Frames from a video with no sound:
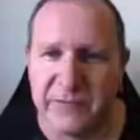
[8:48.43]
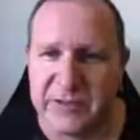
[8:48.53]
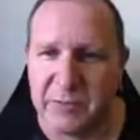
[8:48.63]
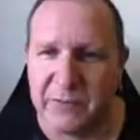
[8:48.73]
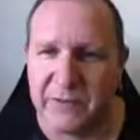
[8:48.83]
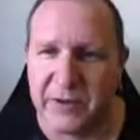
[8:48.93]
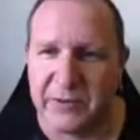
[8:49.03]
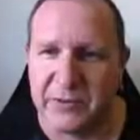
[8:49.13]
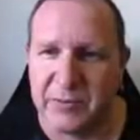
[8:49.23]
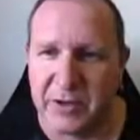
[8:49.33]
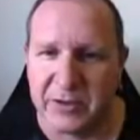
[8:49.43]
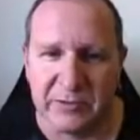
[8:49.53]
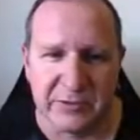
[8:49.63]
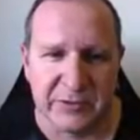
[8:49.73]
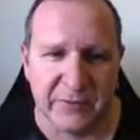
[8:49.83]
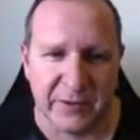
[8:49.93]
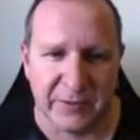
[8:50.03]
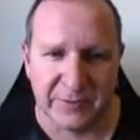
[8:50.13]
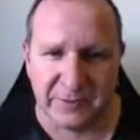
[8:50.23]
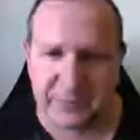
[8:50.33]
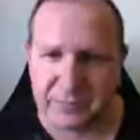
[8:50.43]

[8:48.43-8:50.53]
visible funnel, product launch funnel.